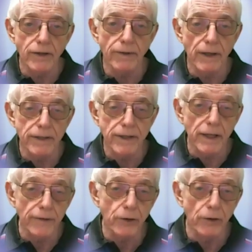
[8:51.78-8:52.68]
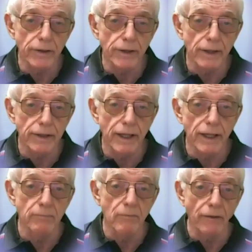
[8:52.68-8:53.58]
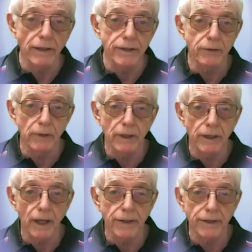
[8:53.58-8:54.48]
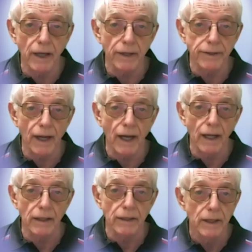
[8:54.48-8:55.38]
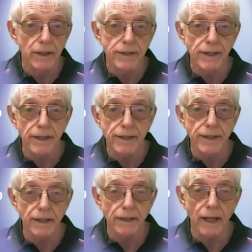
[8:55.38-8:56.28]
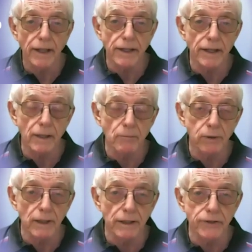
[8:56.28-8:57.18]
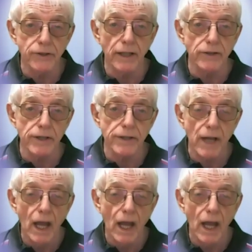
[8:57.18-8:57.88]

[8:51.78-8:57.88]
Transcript: visa. If you're indeed married to a Thai citizen, then it completely changes.